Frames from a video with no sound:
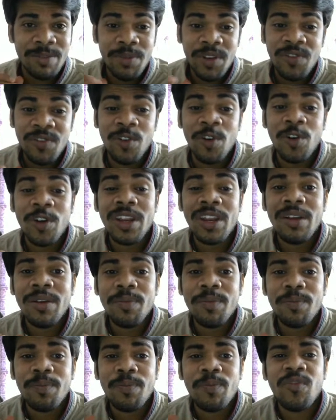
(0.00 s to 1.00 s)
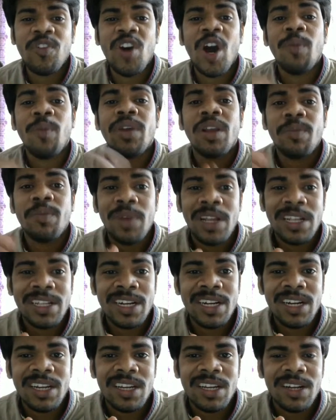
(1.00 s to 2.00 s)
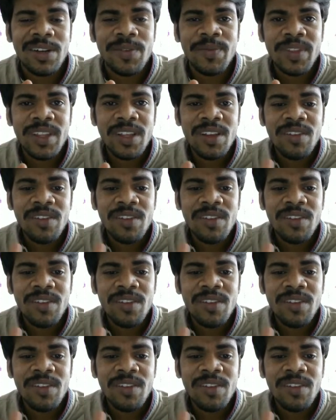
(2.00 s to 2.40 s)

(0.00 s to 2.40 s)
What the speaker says: before forming placenta,